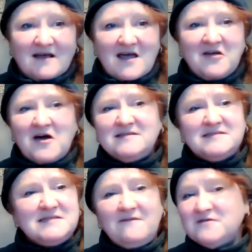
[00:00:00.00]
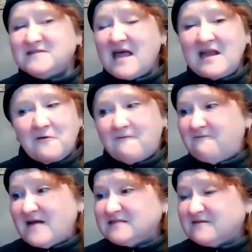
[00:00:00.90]
And God, see if there's any
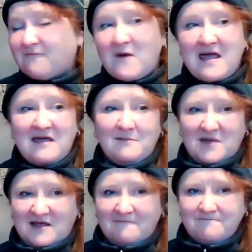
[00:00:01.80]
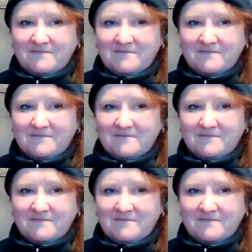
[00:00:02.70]
offensive way in me,